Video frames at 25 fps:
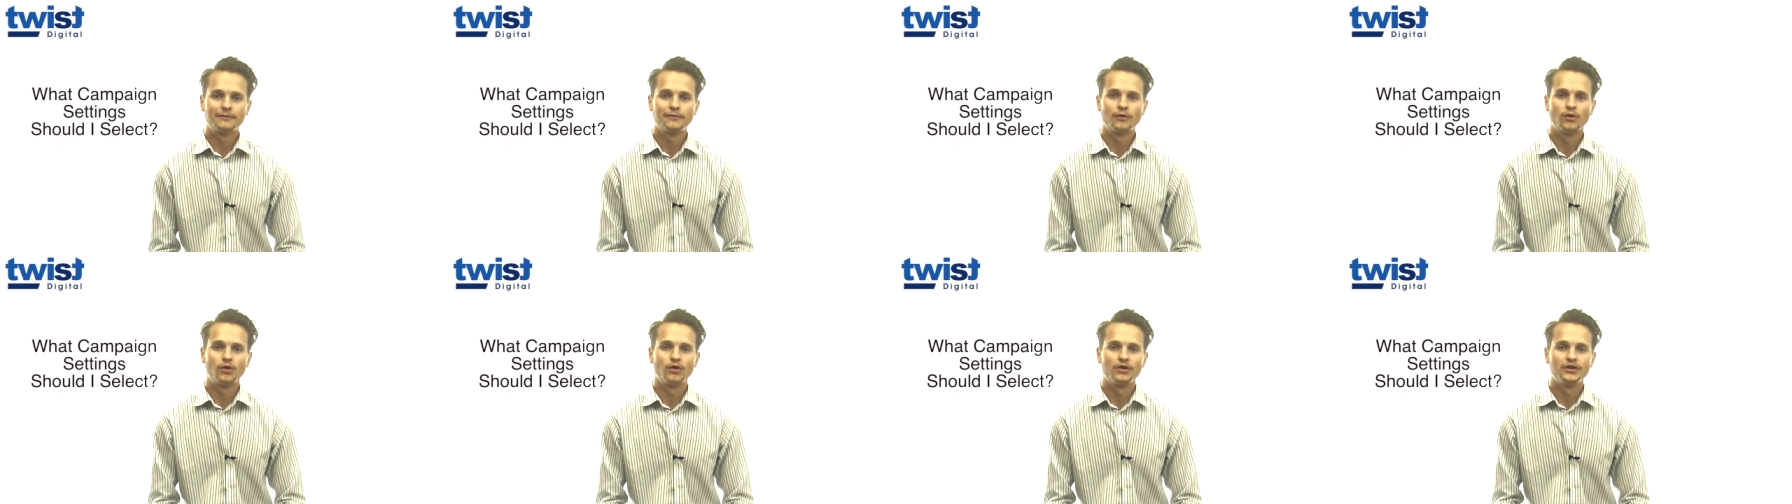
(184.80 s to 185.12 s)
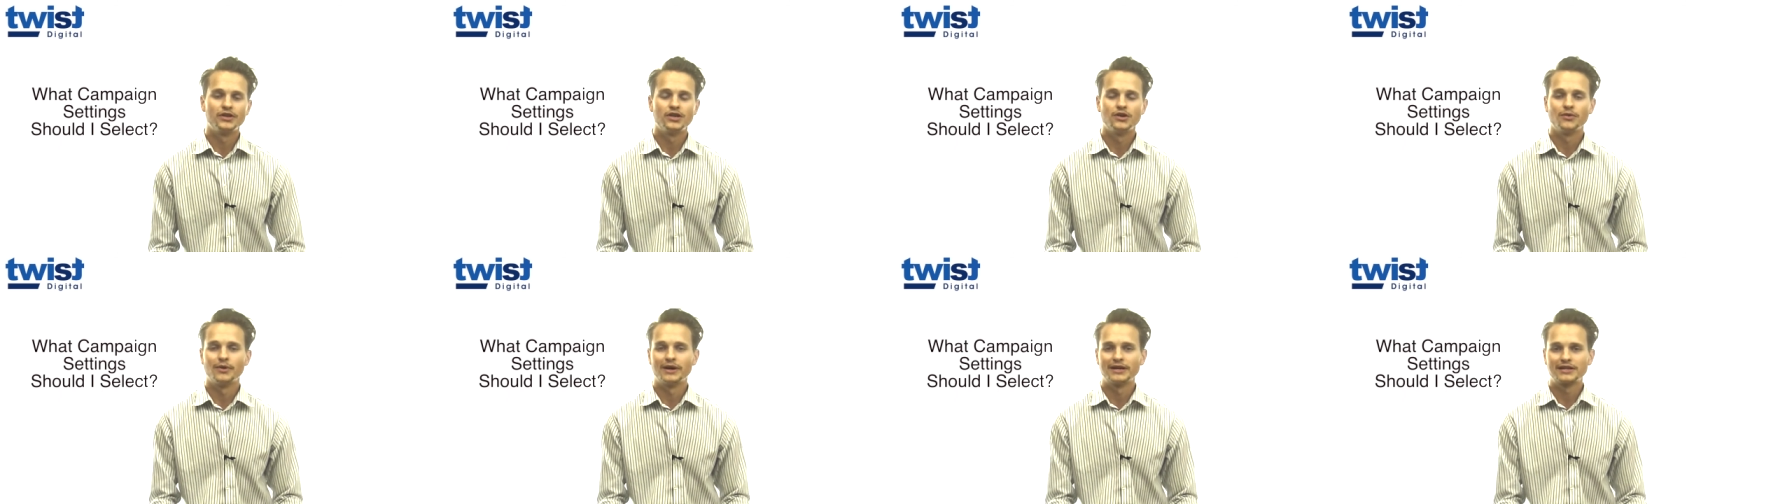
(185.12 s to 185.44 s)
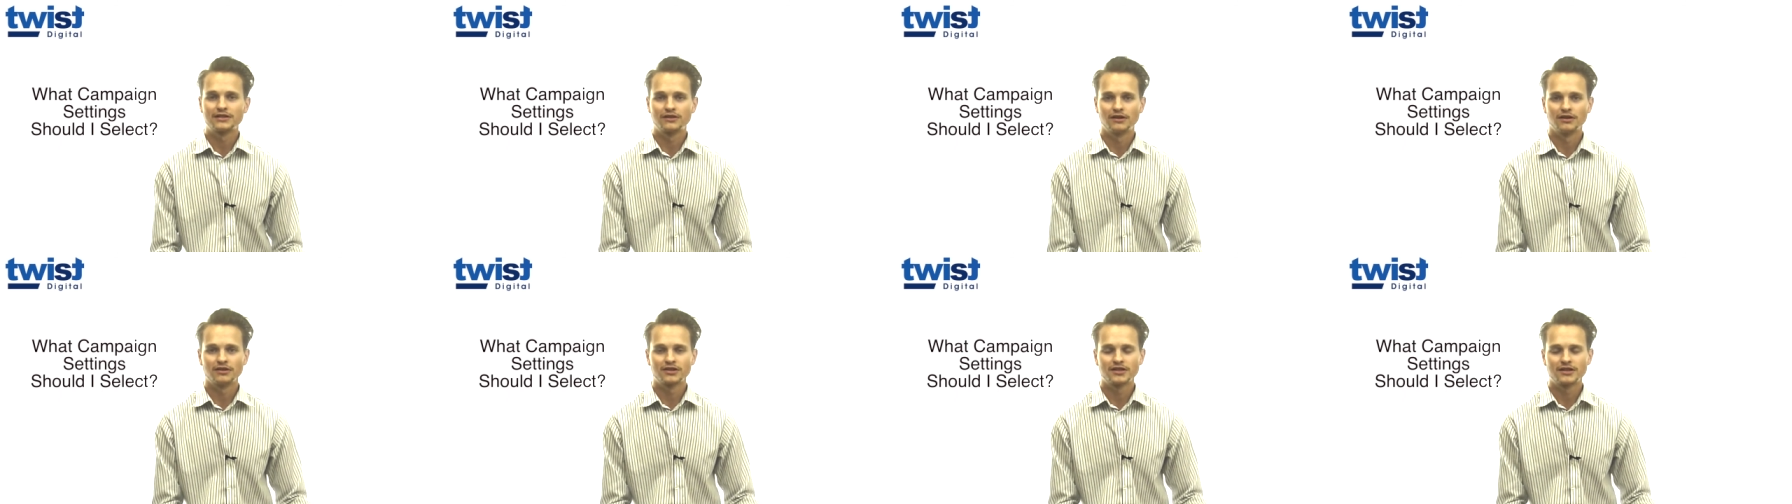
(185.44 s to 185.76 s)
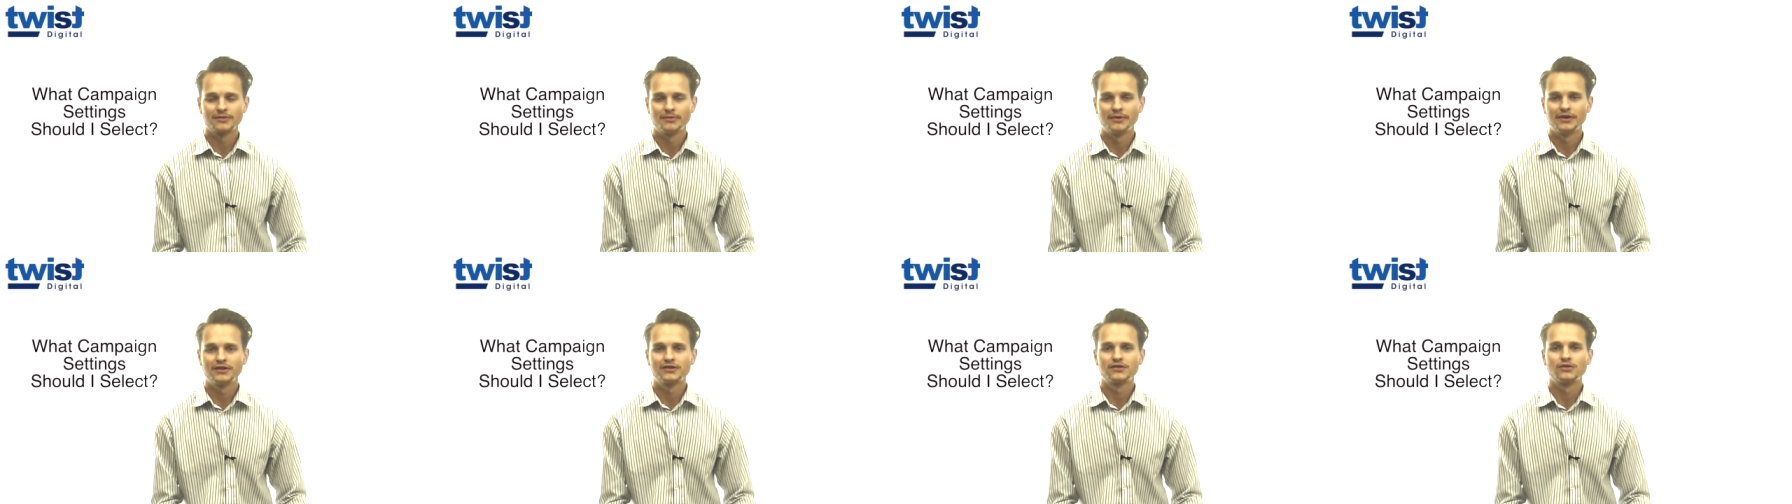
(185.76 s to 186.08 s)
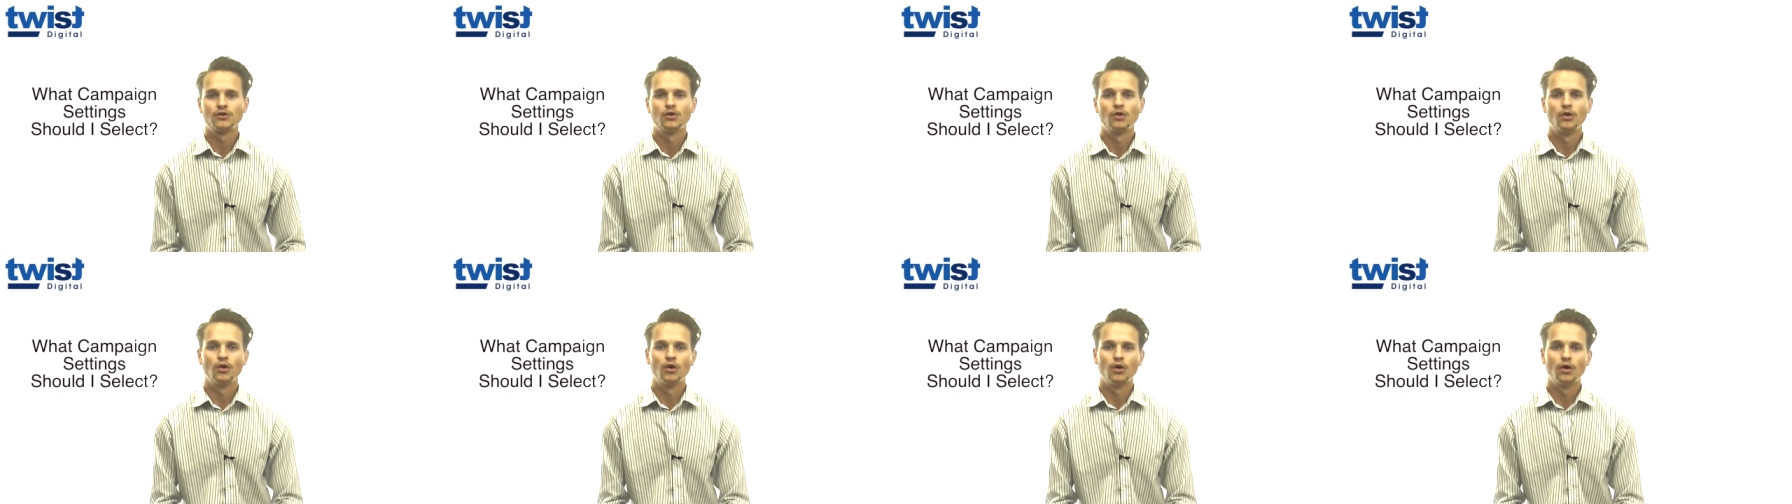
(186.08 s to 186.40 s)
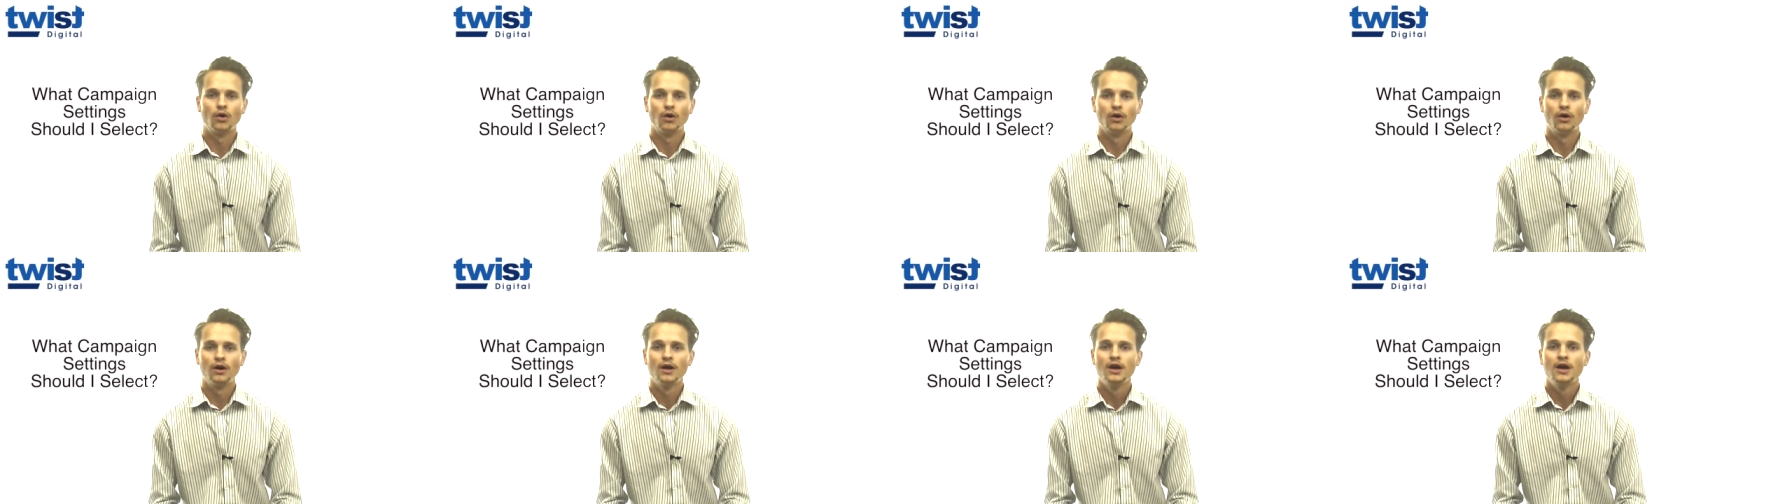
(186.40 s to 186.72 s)
for US customers,
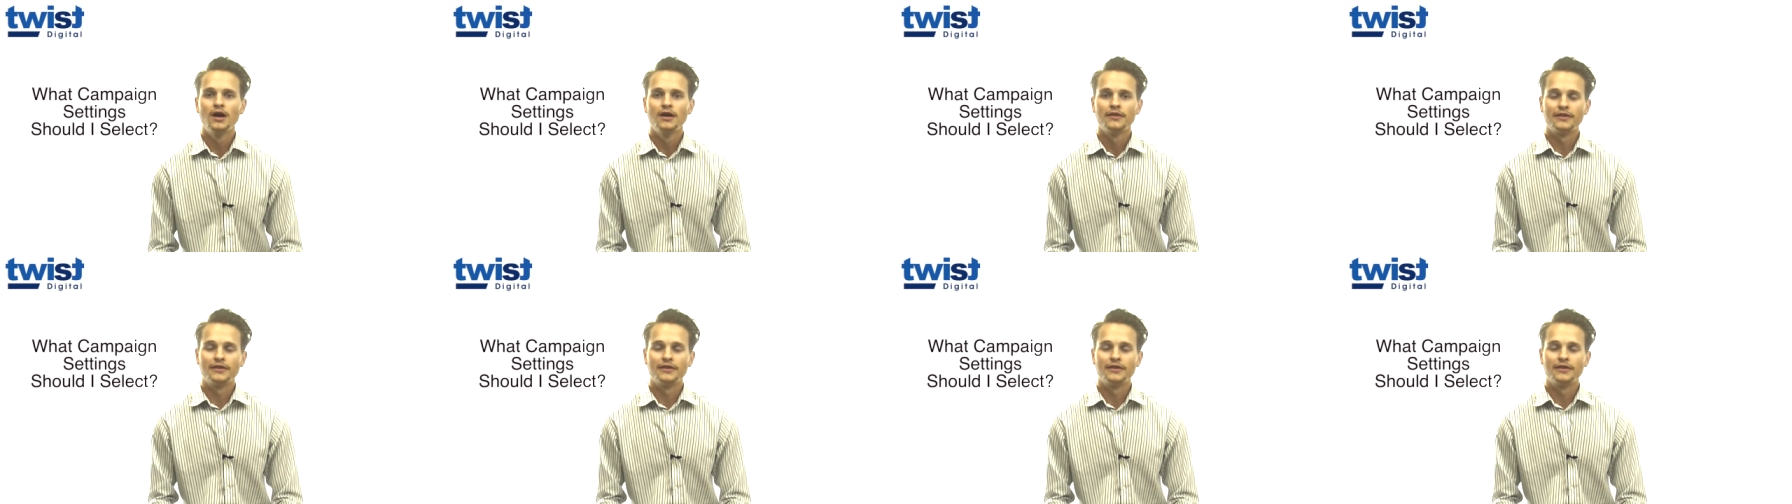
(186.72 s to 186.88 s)
or